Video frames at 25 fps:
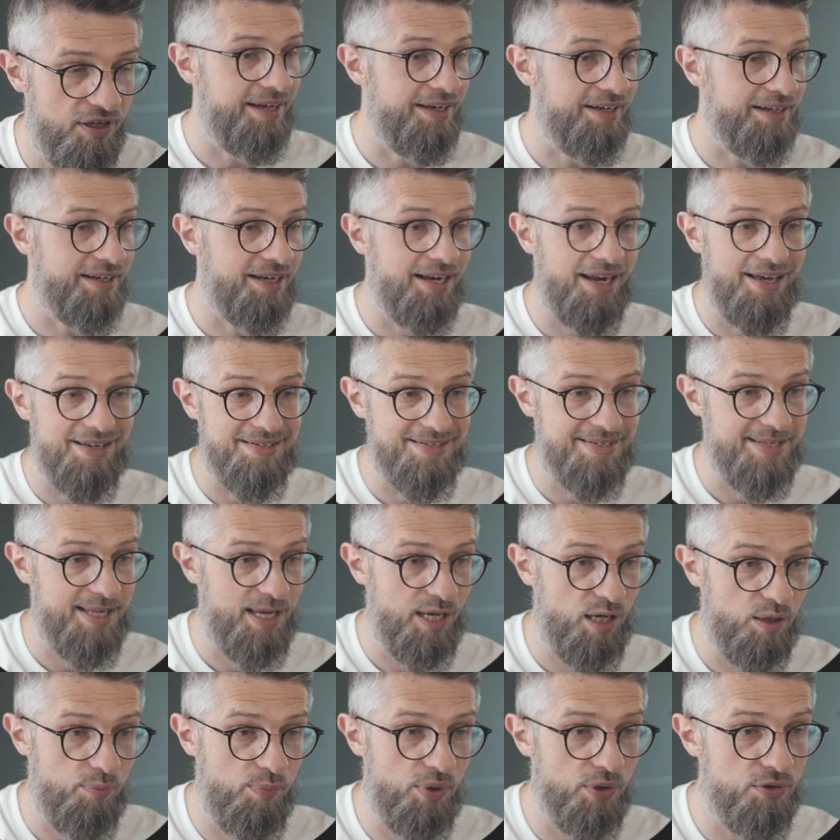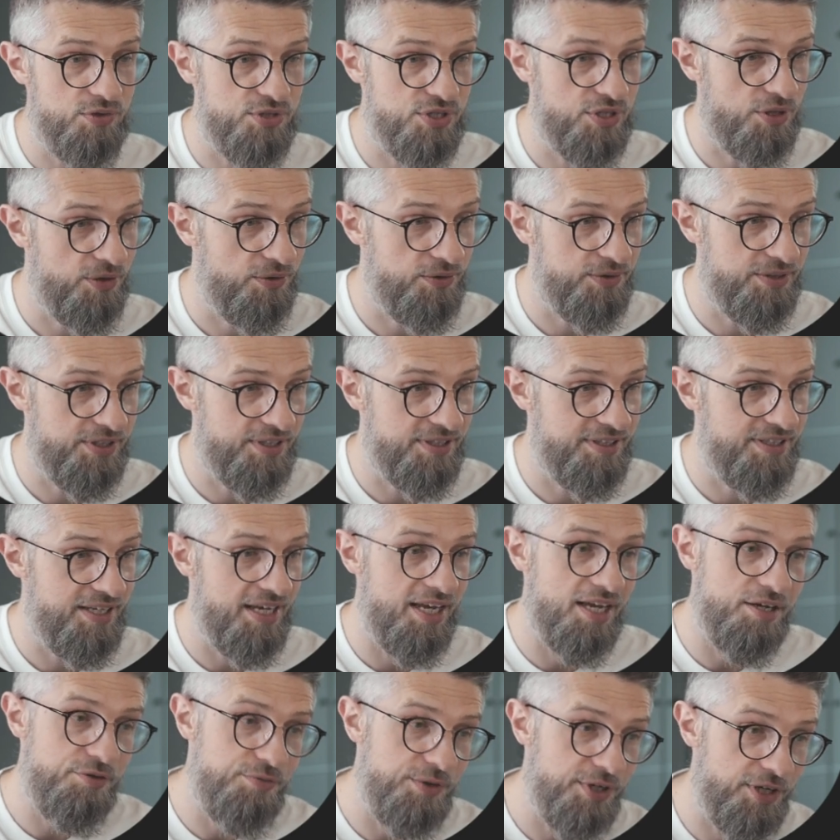a class like post content,
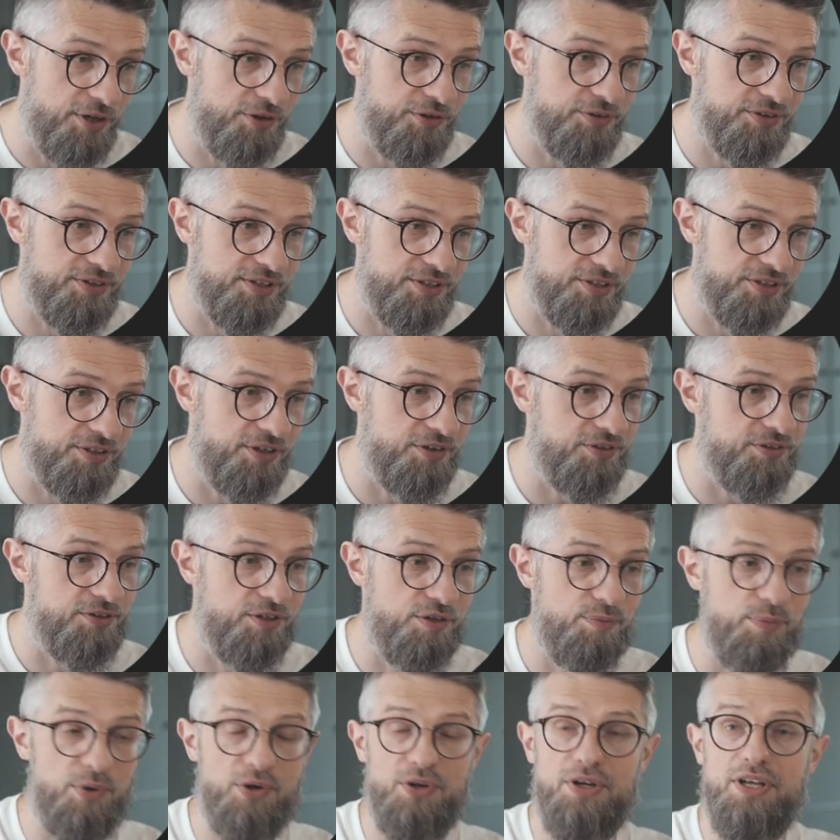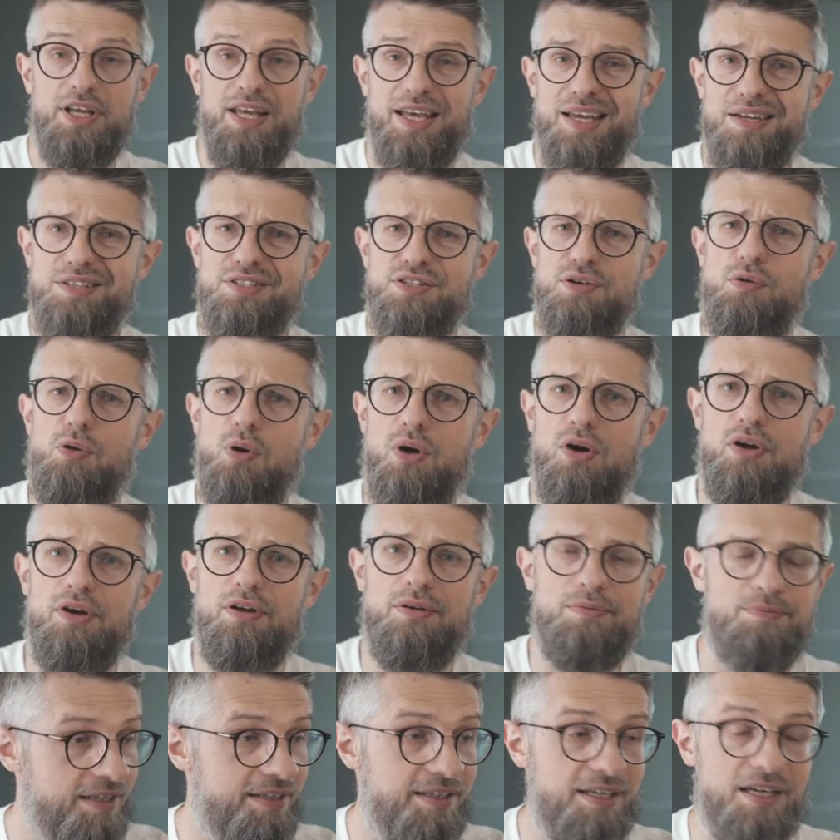entry content, content body, and so on.
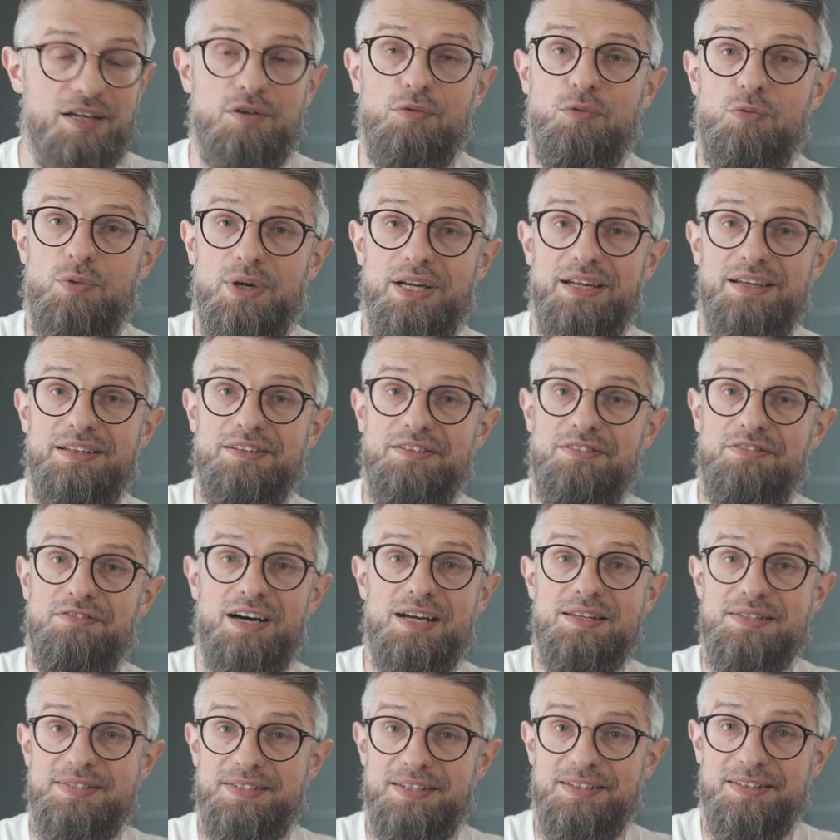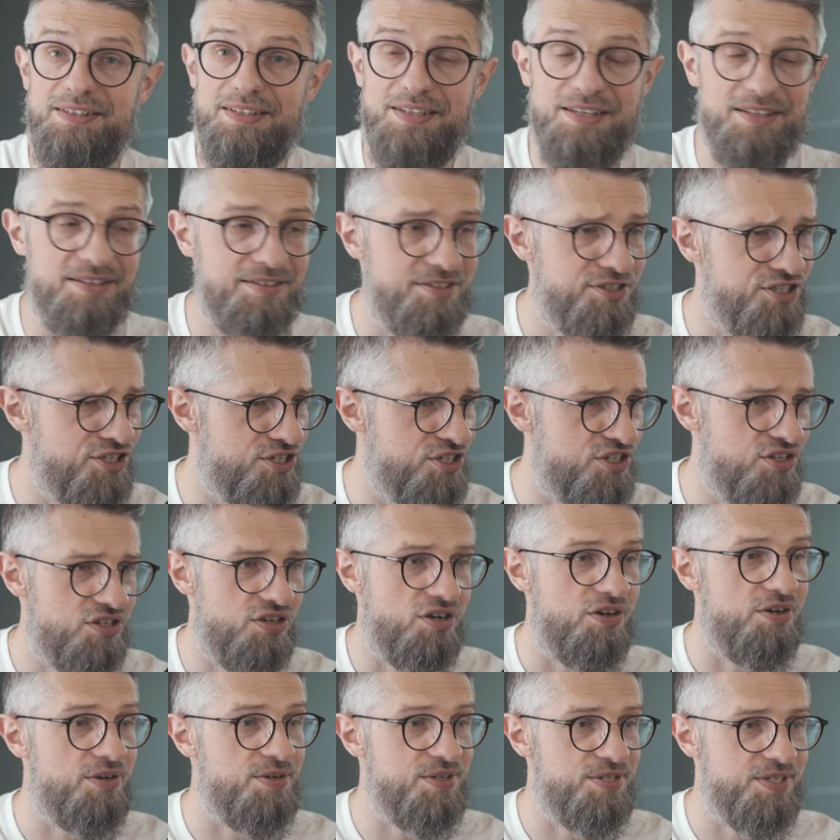And then when it finds it, it just
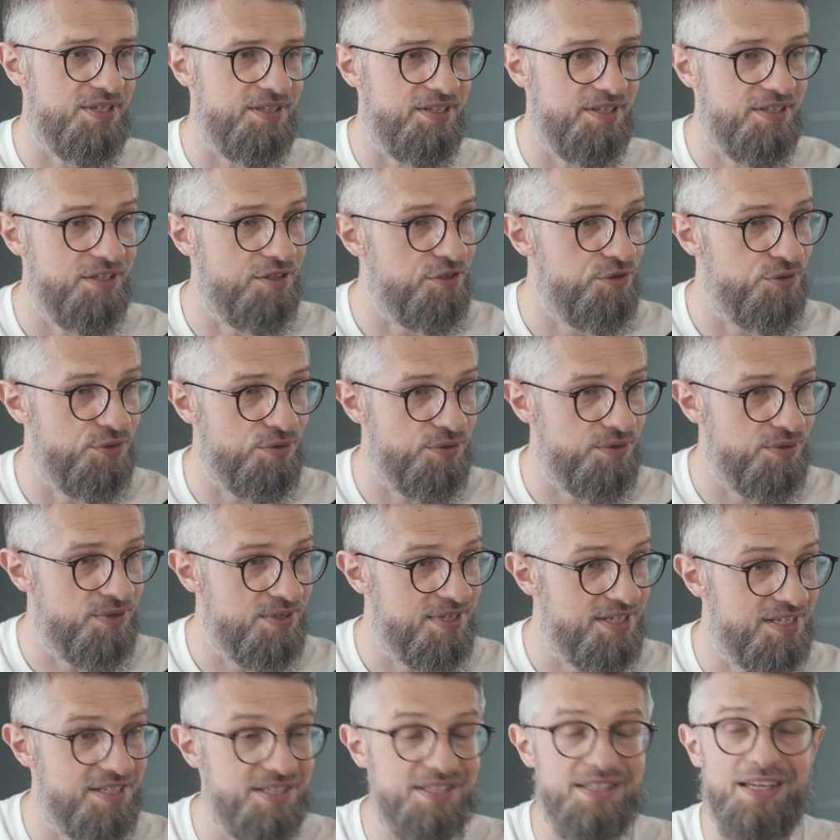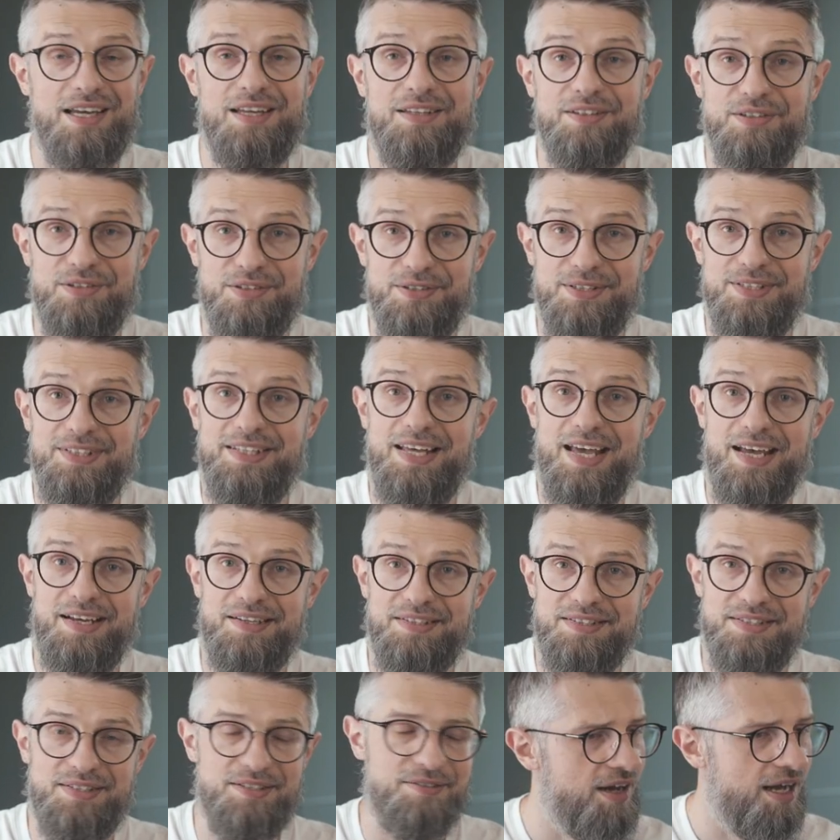turns it into standard
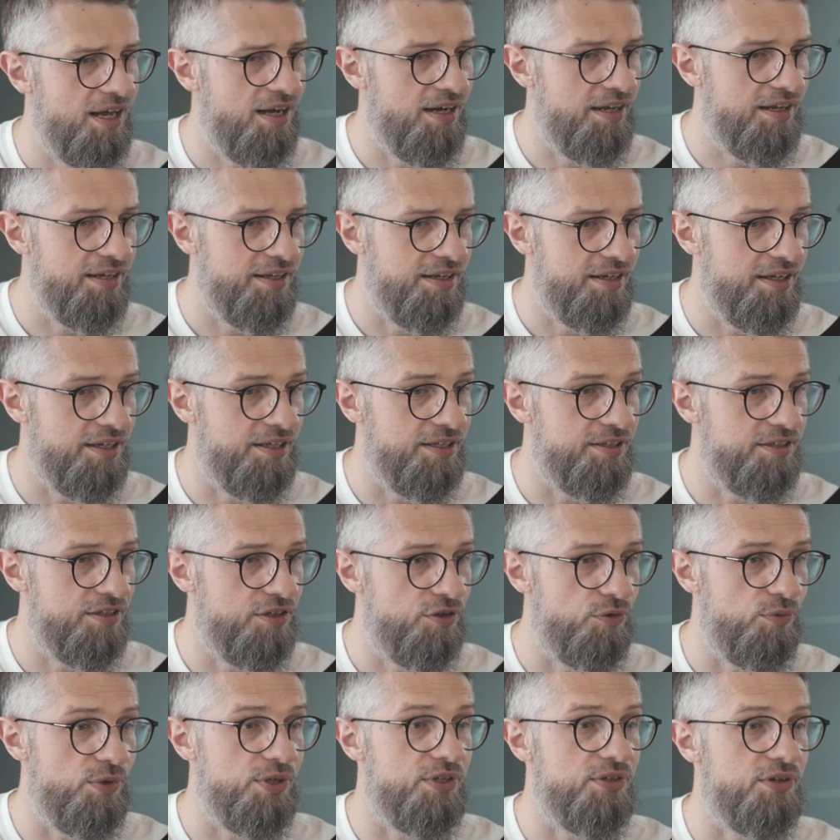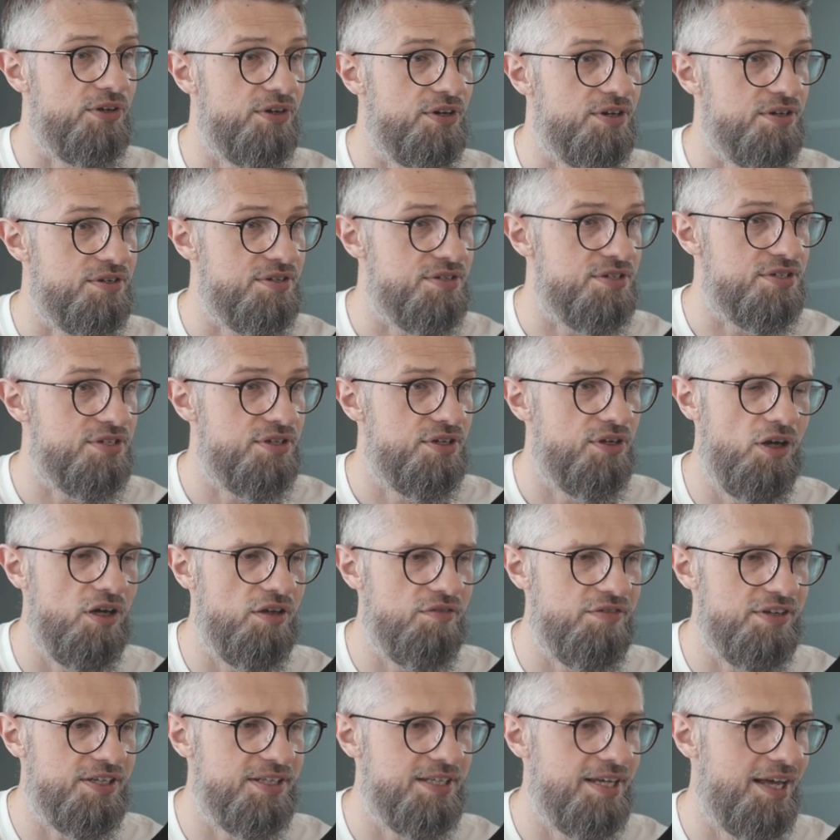text. Finally, it returns all
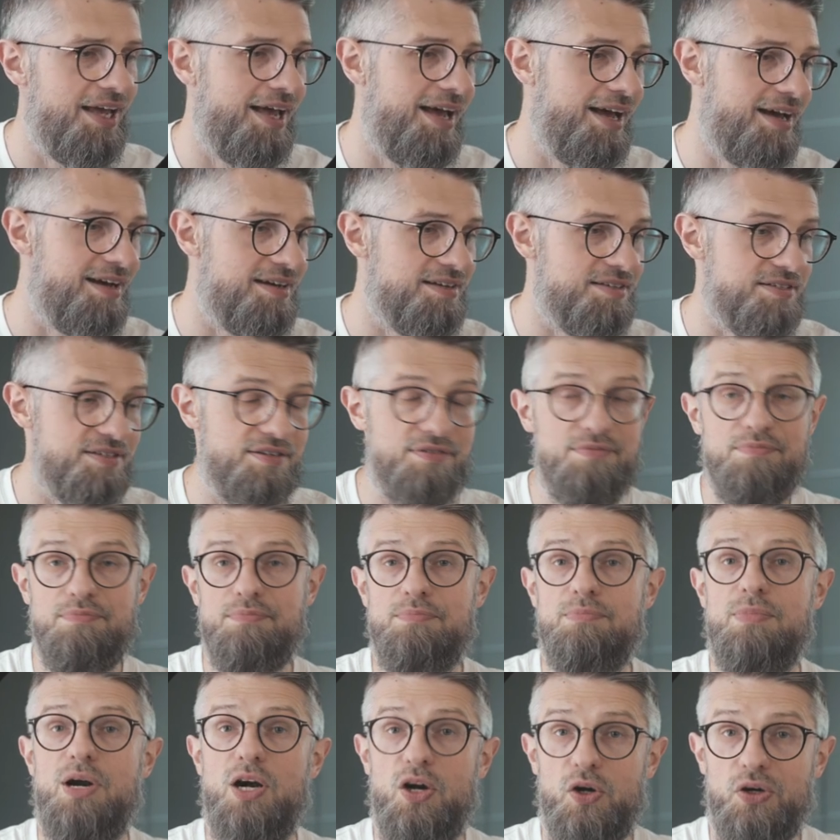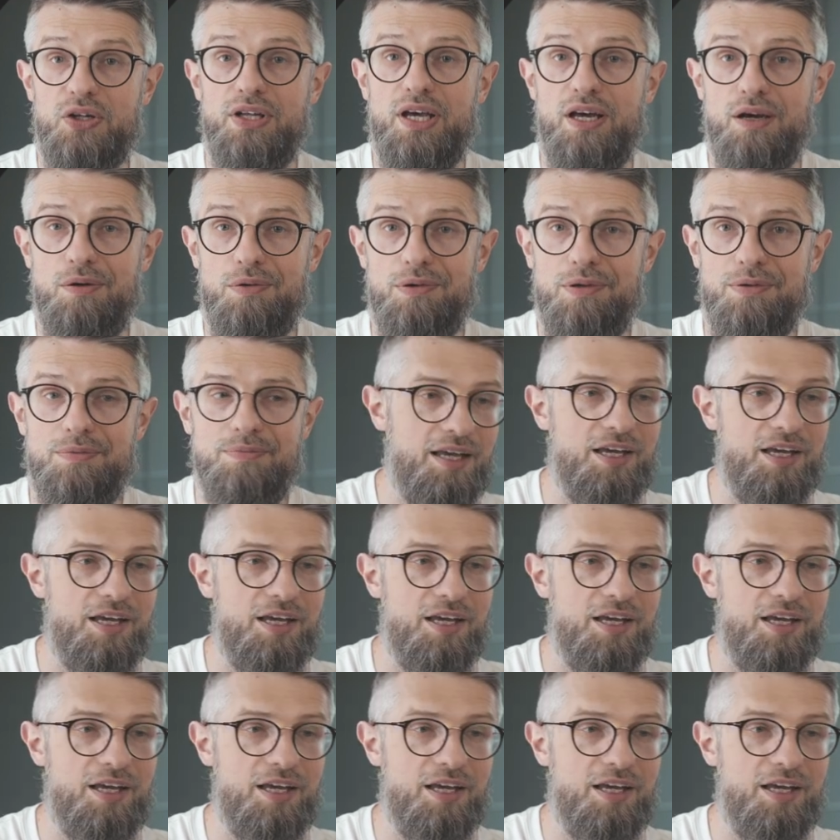of it as markdown.